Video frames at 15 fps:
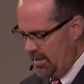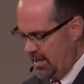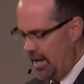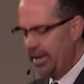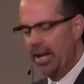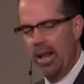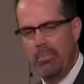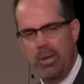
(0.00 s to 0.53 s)
How
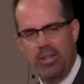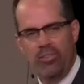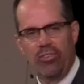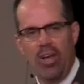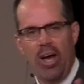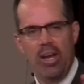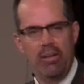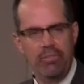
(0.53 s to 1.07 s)
can I be this
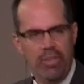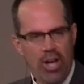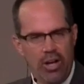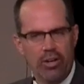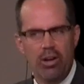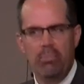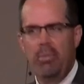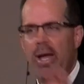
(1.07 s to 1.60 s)
kind of
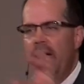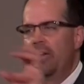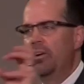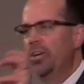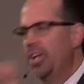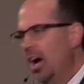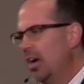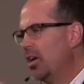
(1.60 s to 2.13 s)
younger man or
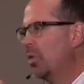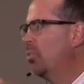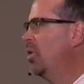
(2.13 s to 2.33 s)
younger